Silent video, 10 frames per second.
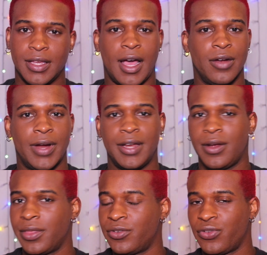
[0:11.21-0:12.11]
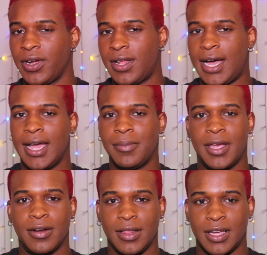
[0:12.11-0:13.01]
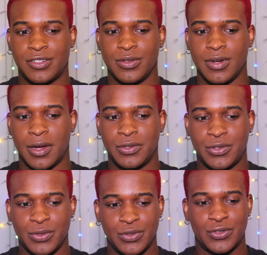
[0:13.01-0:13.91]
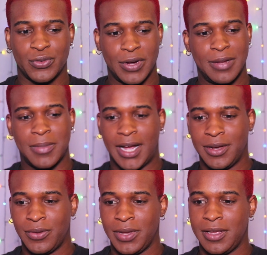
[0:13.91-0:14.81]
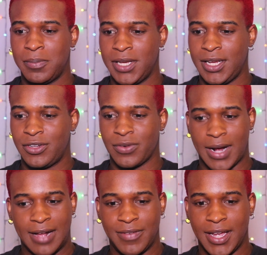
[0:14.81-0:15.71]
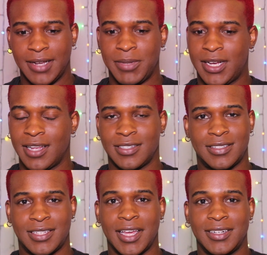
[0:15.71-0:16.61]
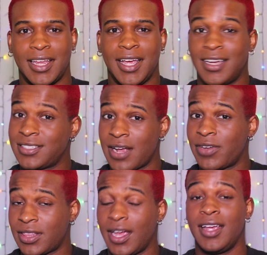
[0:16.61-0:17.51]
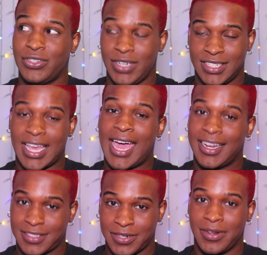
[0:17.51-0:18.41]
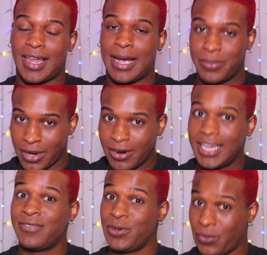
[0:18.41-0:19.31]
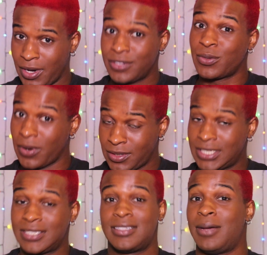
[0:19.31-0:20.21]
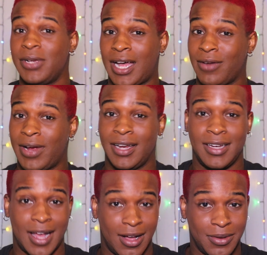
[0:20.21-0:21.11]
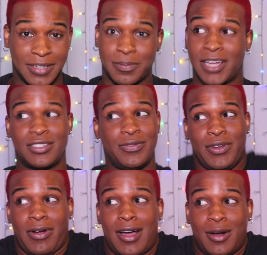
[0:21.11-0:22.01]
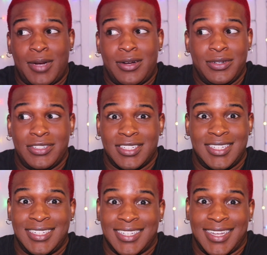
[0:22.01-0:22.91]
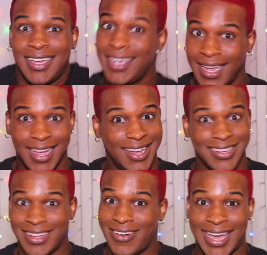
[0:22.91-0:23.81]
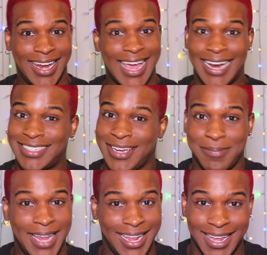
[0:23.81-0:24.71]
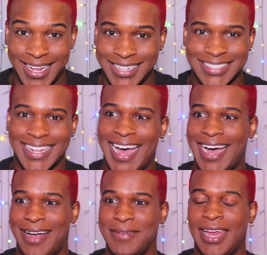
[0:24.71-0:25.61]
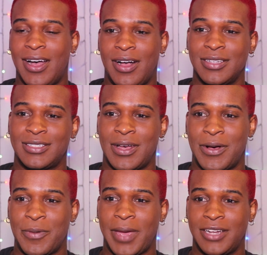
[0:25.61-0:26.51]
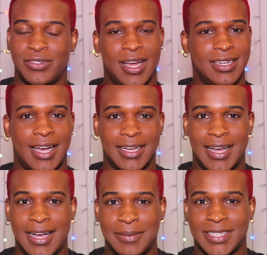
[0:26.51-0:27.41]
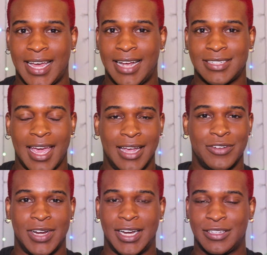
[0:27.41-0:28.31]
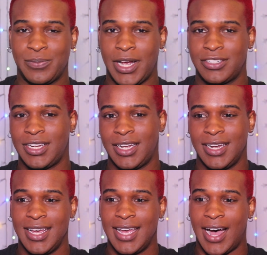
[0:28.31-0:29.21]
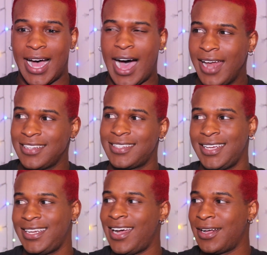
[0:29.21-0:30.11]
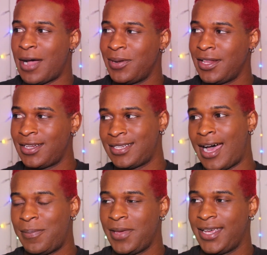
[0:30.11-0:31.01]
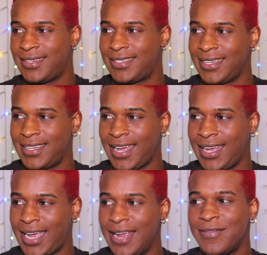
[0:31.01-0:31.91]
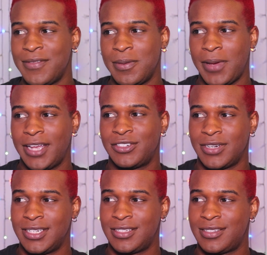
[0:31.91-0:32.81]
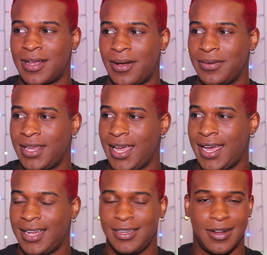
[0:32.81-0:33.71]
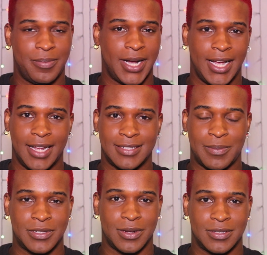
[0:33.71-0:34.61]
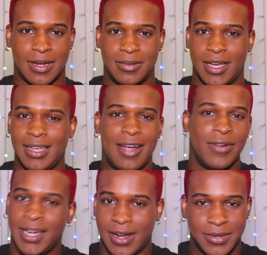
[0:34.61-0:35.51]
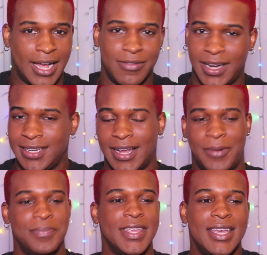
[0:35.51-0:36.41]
Y'all already know the drill. I am here to let you know to stream my new EP, Traffic, because it's sickening and it's everything. You need to add it to your library if you want to twerk this summer. Y'all already know, especially if you're a homo, you just need to go ahead and add it to your playlist. And also patreon.com/AdrianXpression. Honestly, a couple of the topics today came from the patrons, so yeah, you know, podcast episodes up there. Y'all already know, y'all already know.